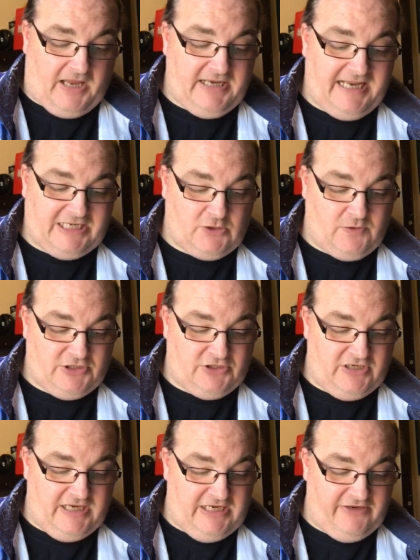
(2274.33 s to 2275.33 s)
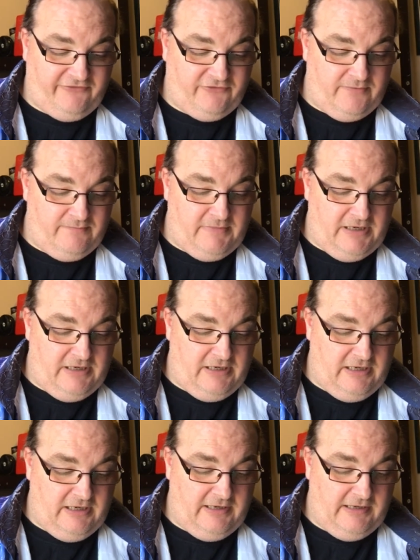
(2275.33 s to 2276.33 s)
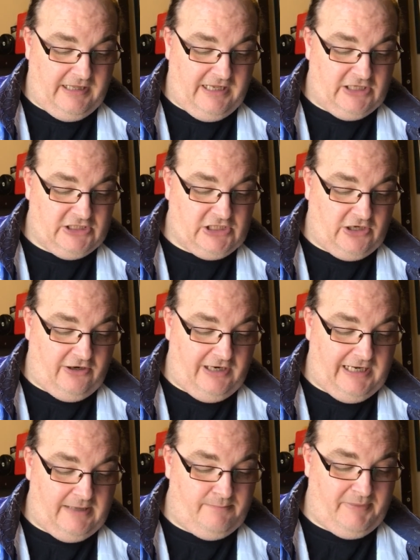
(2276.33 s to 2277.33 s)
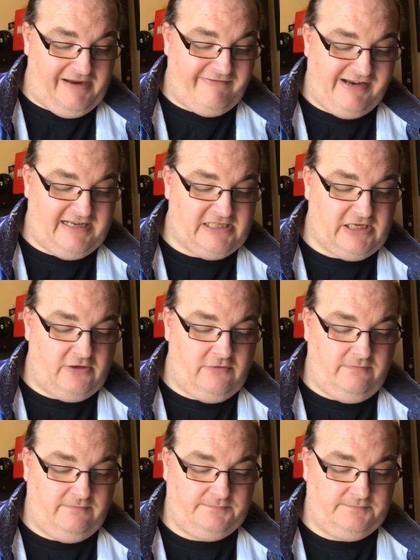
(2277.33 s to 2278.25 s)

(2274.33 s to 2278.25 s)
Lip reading: Next question is from Tyler Parento.